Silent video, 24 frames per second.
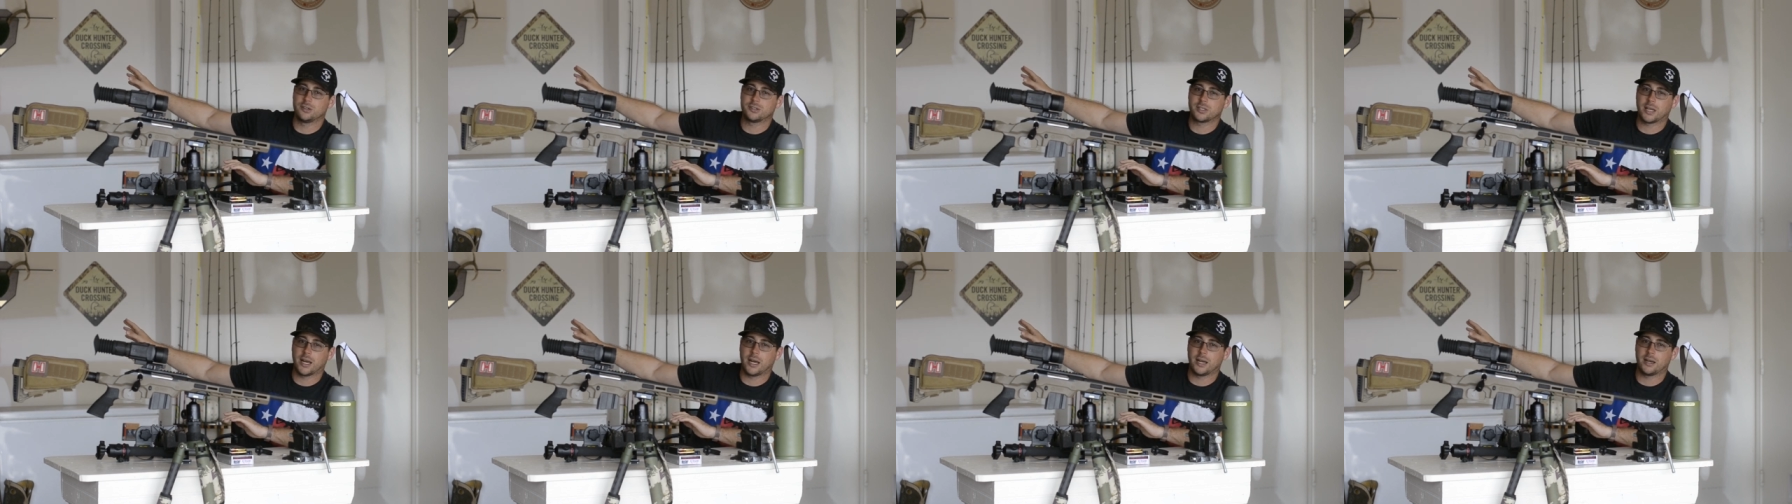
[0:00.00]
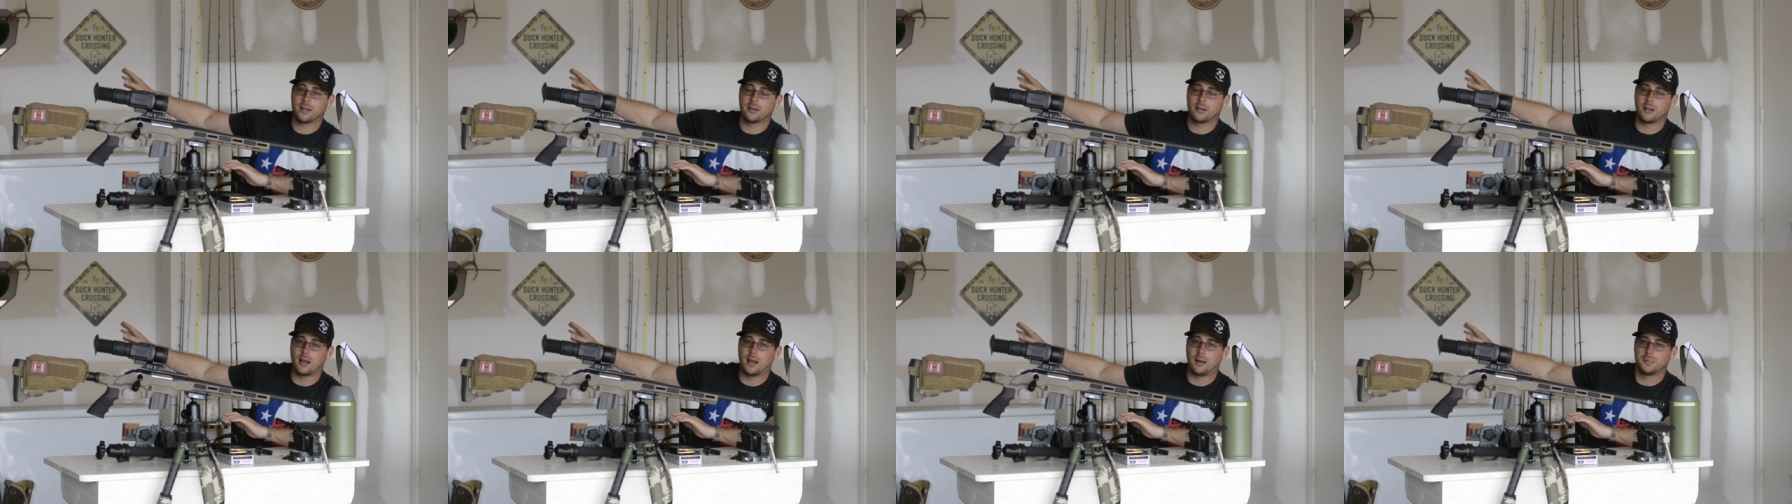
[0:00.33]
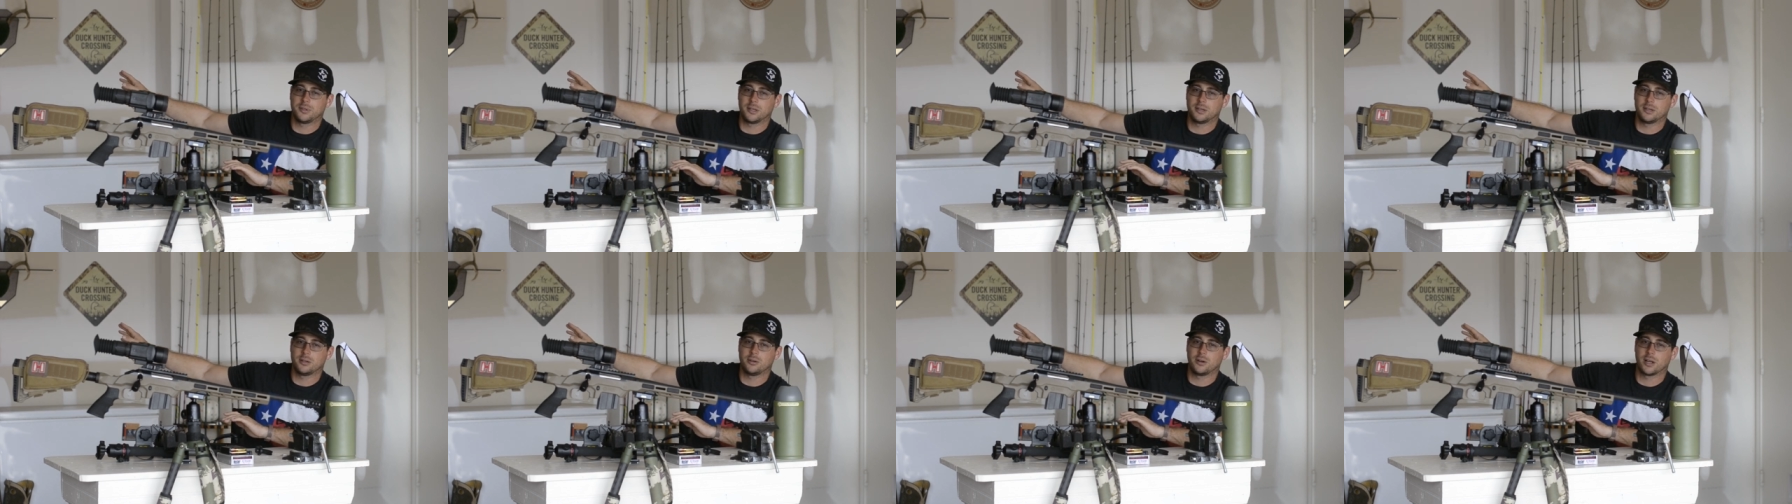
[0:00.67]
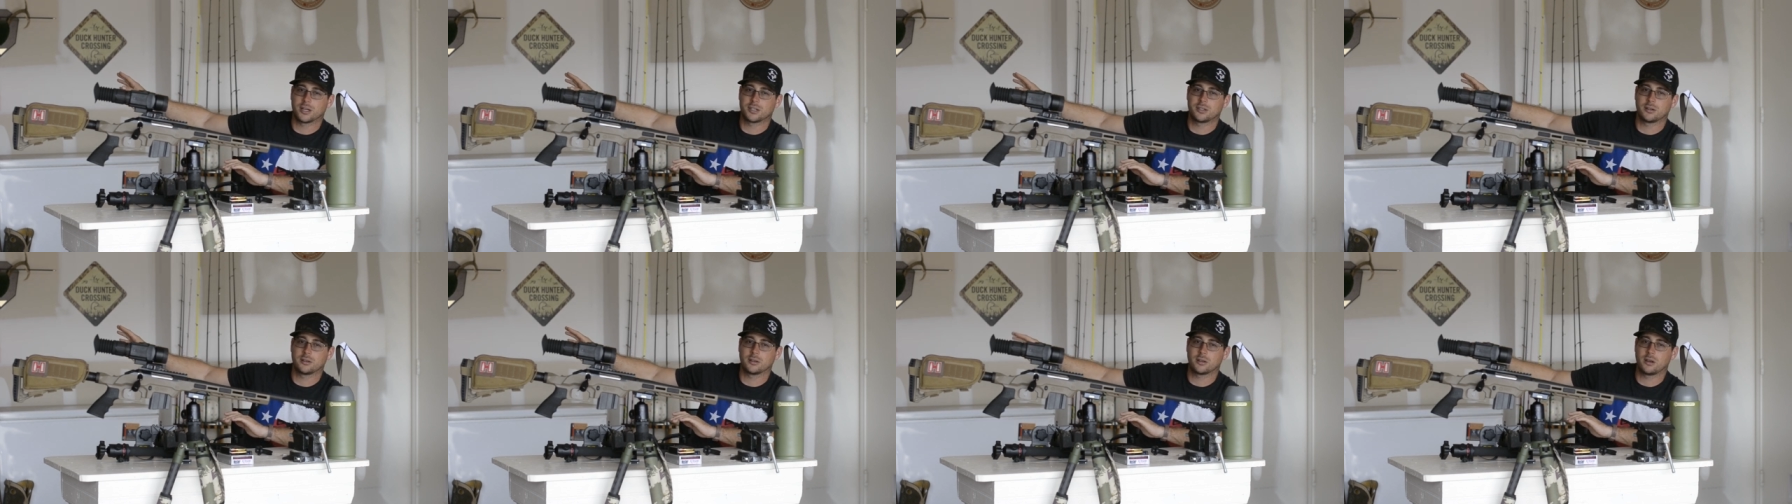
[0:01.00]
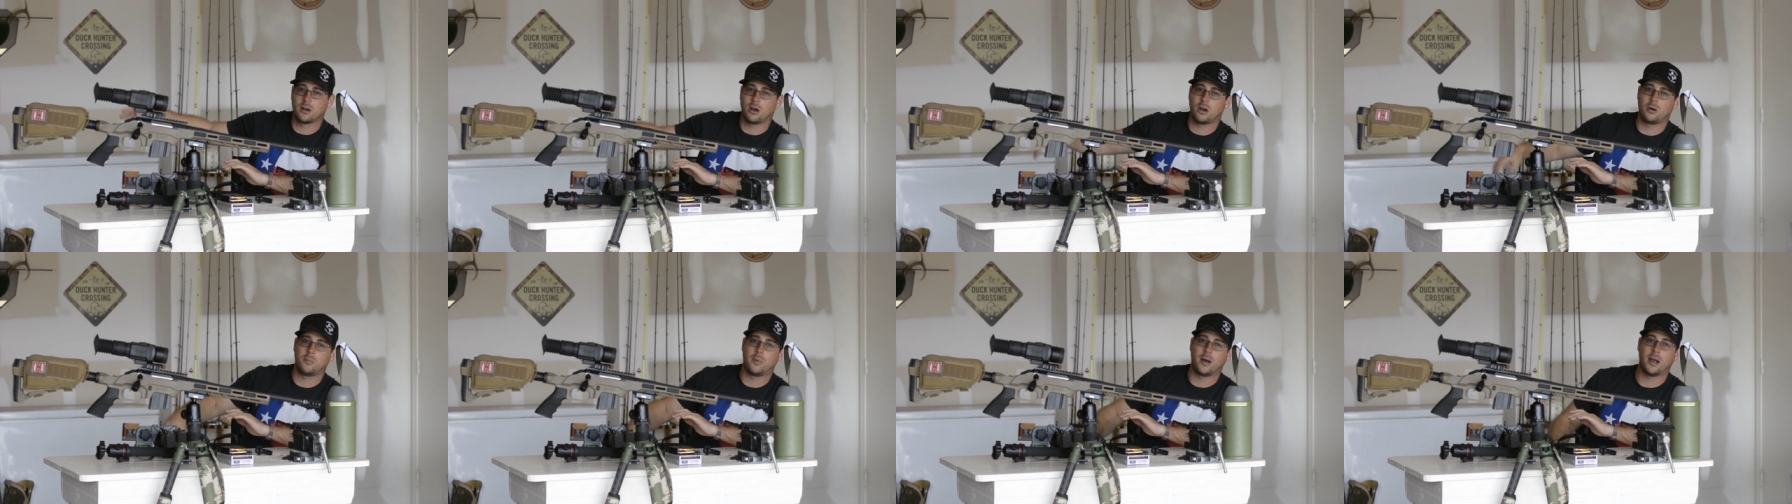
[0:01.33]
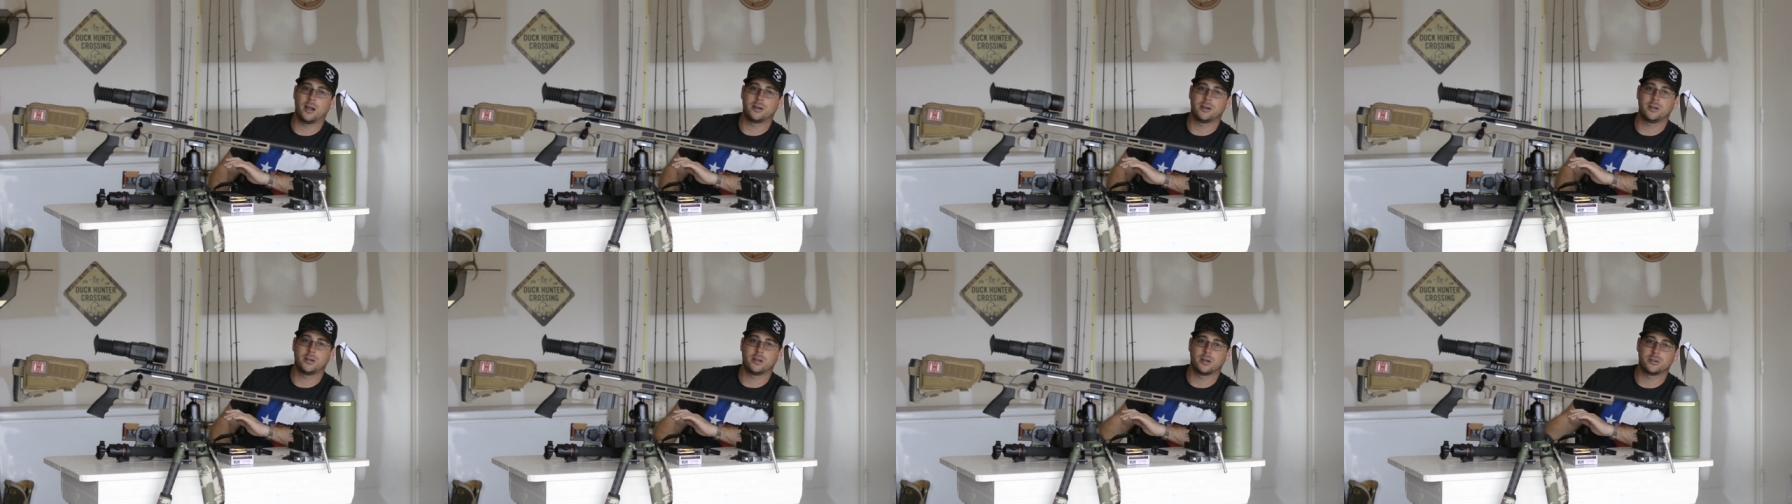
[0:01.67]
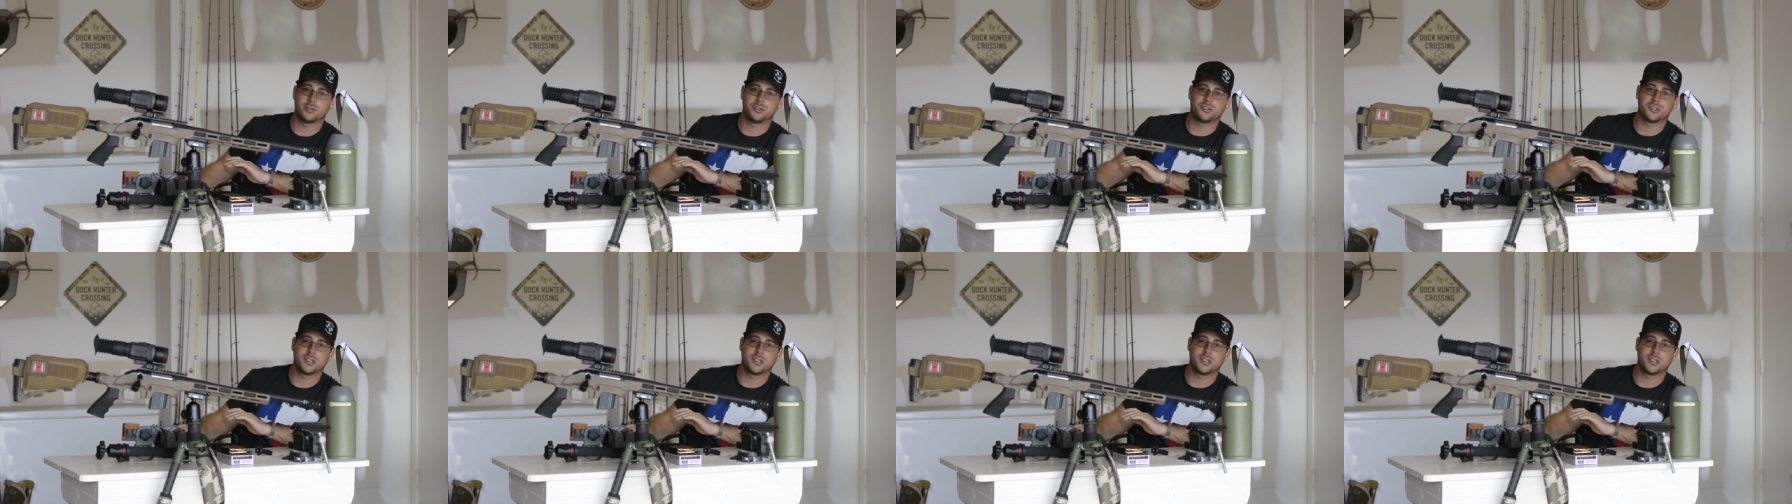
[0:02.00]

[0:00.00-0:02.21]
look that way, you're scanning the opposite direction of the call